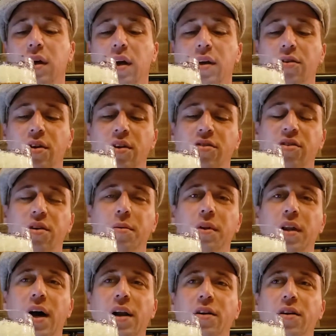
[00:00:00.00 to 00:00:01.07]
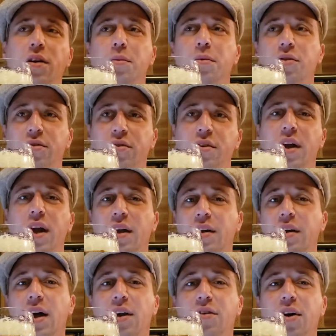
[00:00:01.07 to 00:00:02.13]
so this is gonna be lighter, almost, yeah,
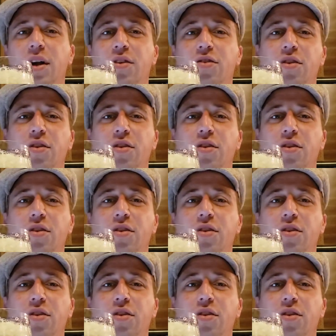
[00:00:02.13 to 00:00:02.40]
kind of reddish.